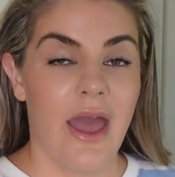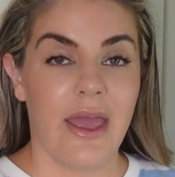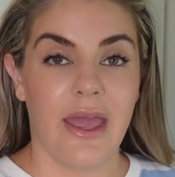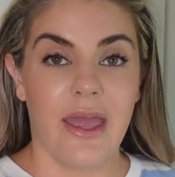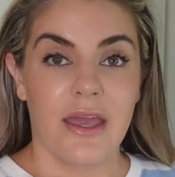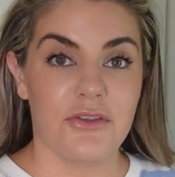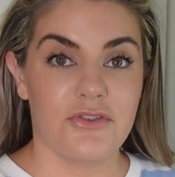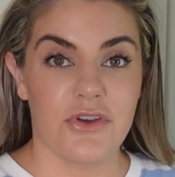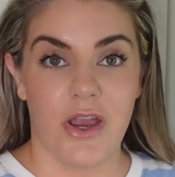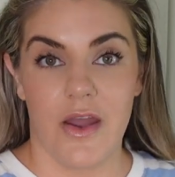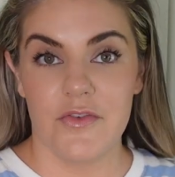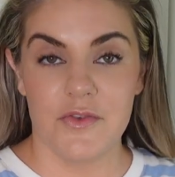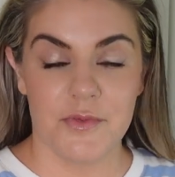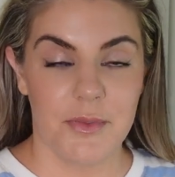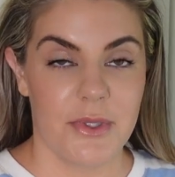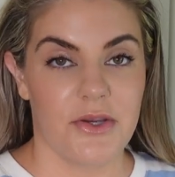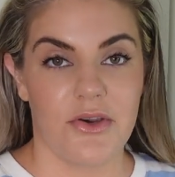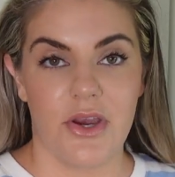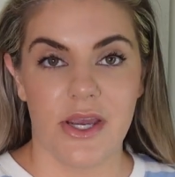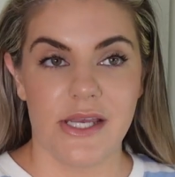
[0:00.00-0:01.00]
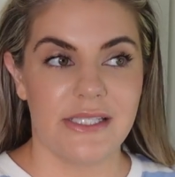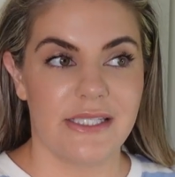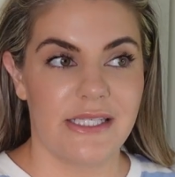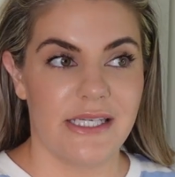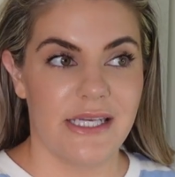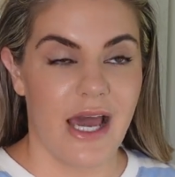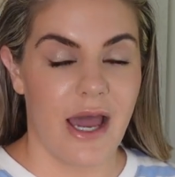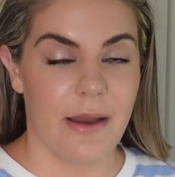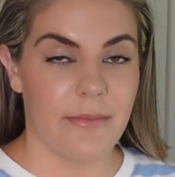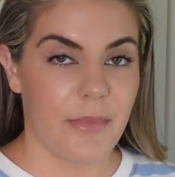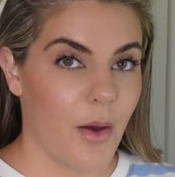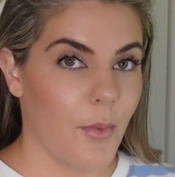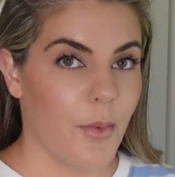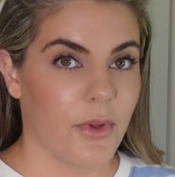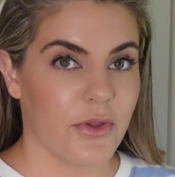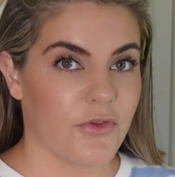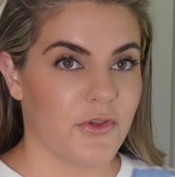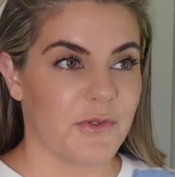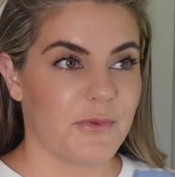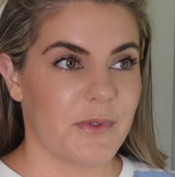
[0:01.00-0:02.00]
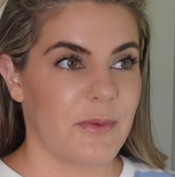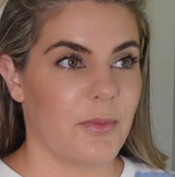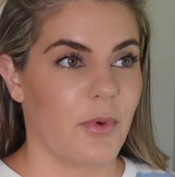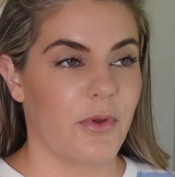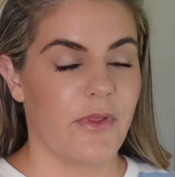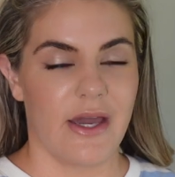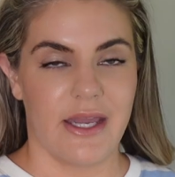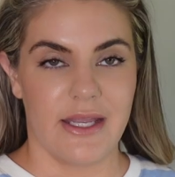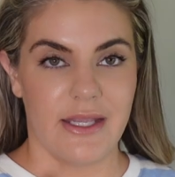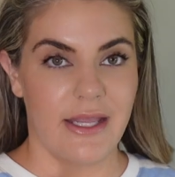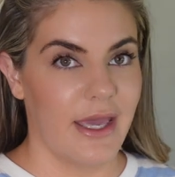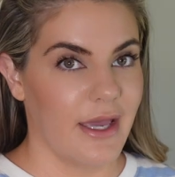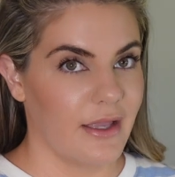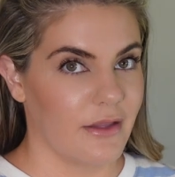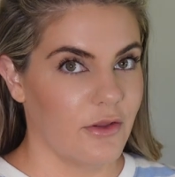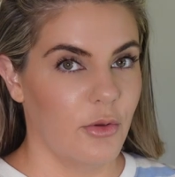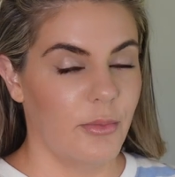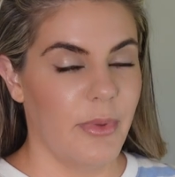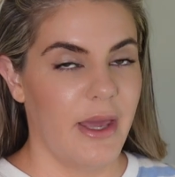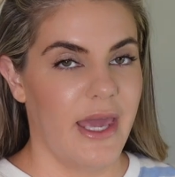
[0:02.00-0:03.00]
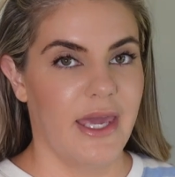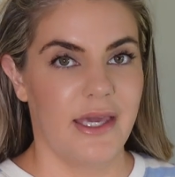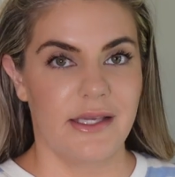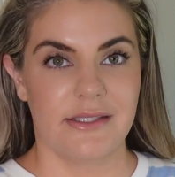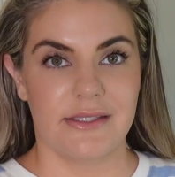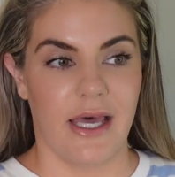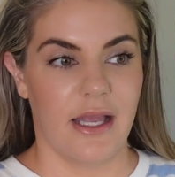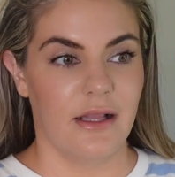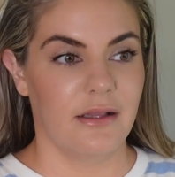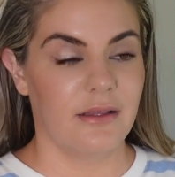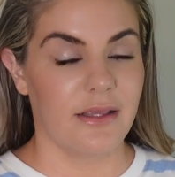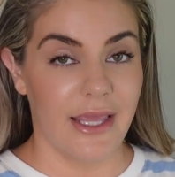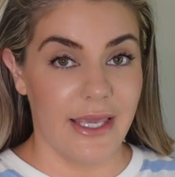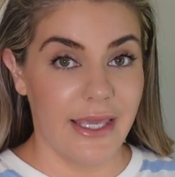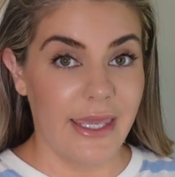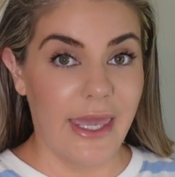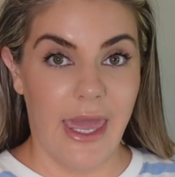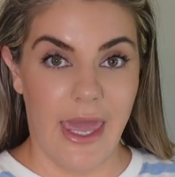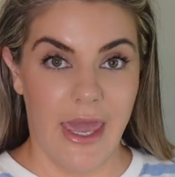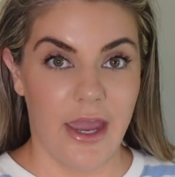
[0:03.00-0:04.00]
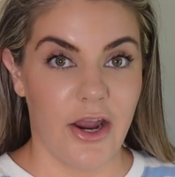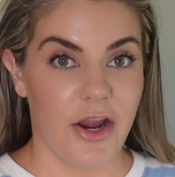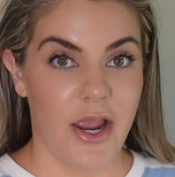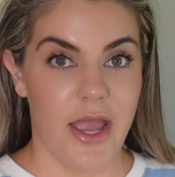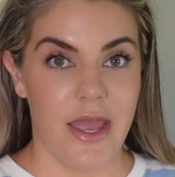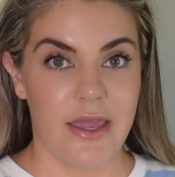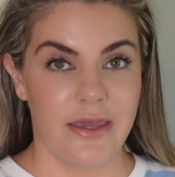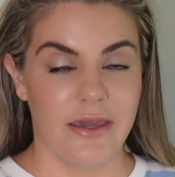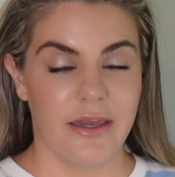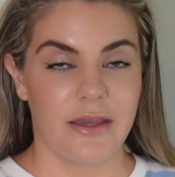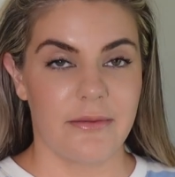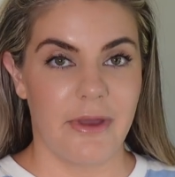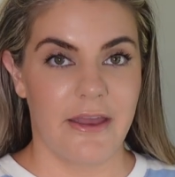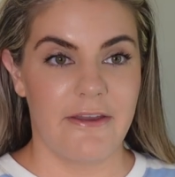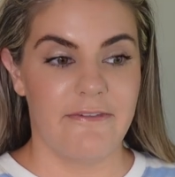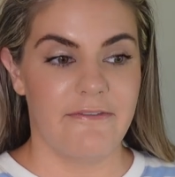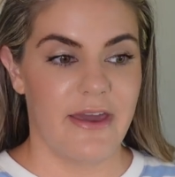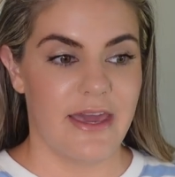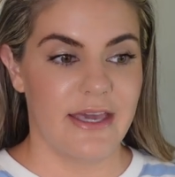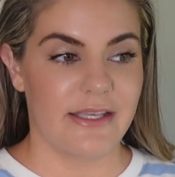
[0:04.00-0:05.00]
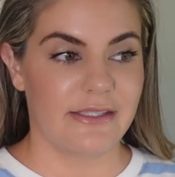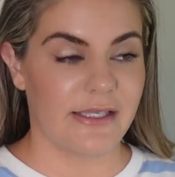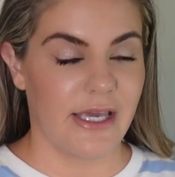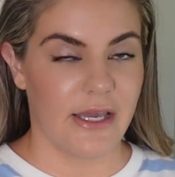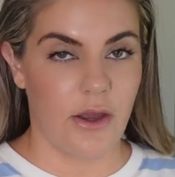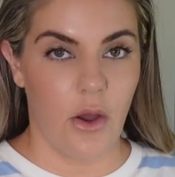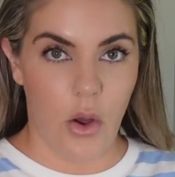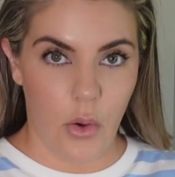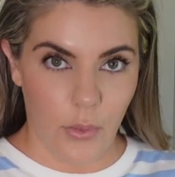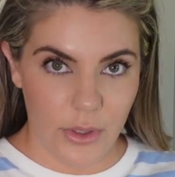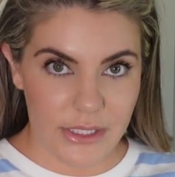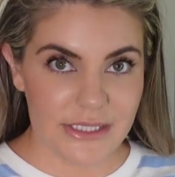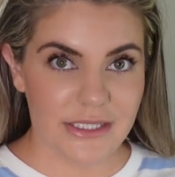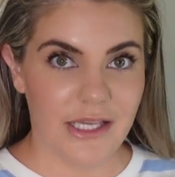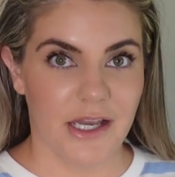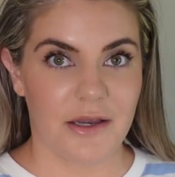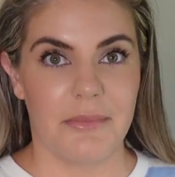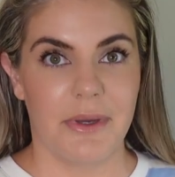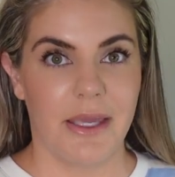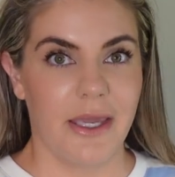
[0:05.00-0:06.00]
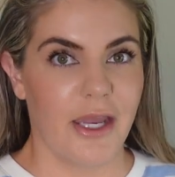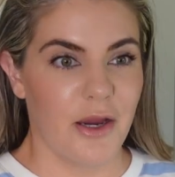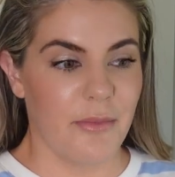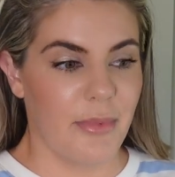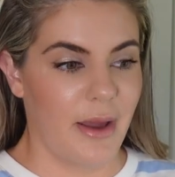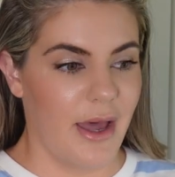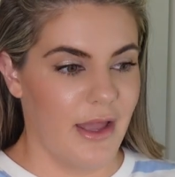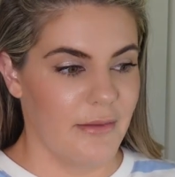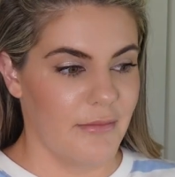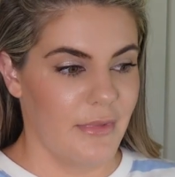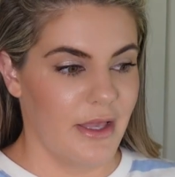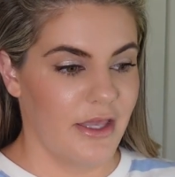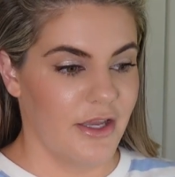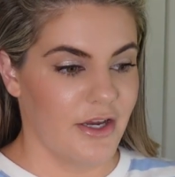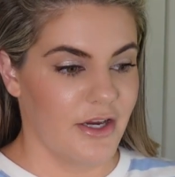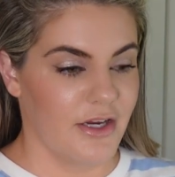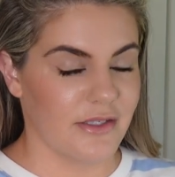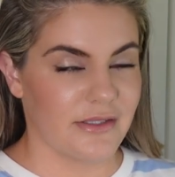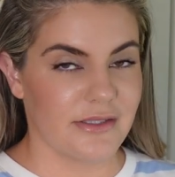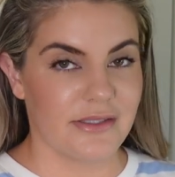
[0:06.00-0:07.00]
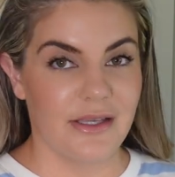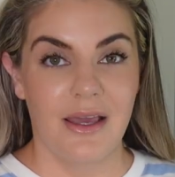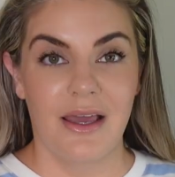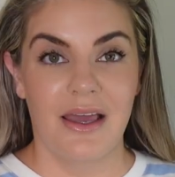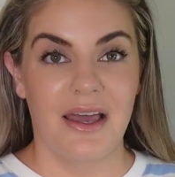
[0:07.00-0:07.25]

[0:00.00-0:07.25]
It drives me crazy. I'm not one of those people that can handle bangs. I don't like hair hanging in my face. I always tuck my hair behind my ears.